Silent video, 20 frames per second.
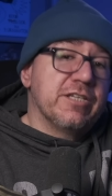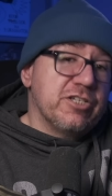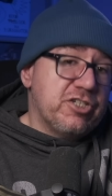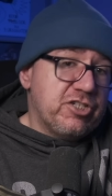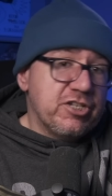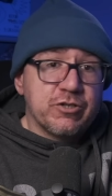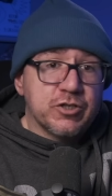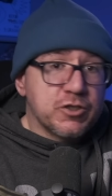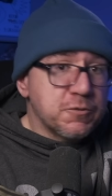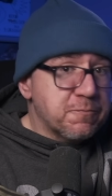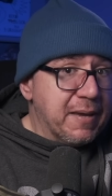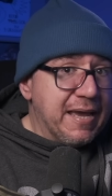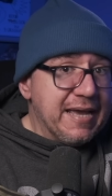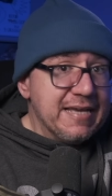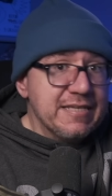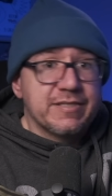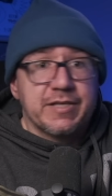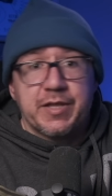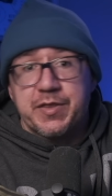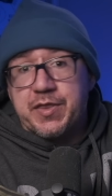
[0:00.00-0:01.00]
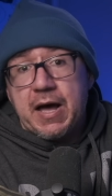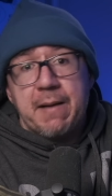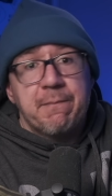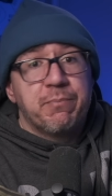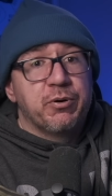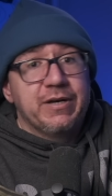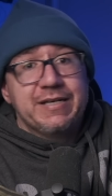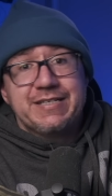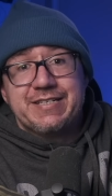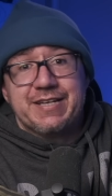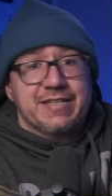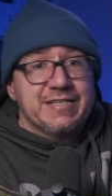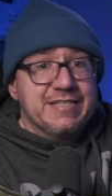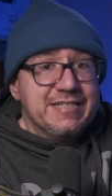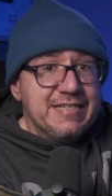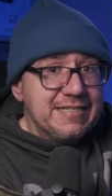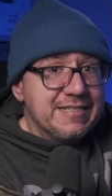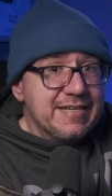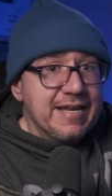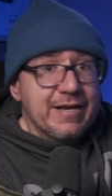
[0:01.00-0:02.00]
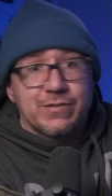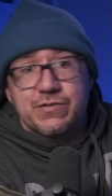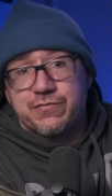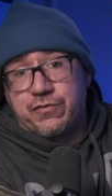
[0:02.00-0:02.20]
sheer space, the thought put into the details